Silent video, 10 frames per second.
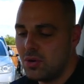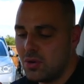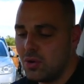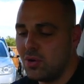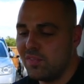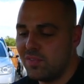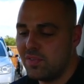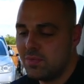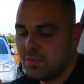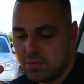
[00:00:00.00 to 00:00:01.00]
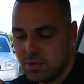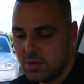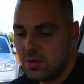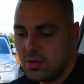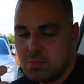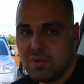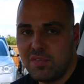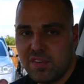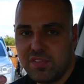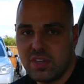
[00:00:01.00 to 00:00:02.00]
of my
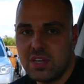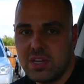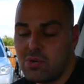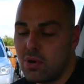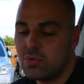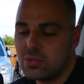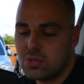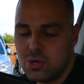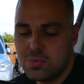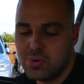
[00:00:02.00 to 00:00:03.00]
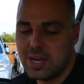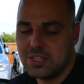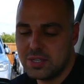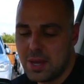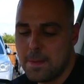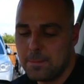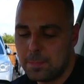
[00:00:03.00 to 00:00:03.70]
15 year old Cooper S, yeah?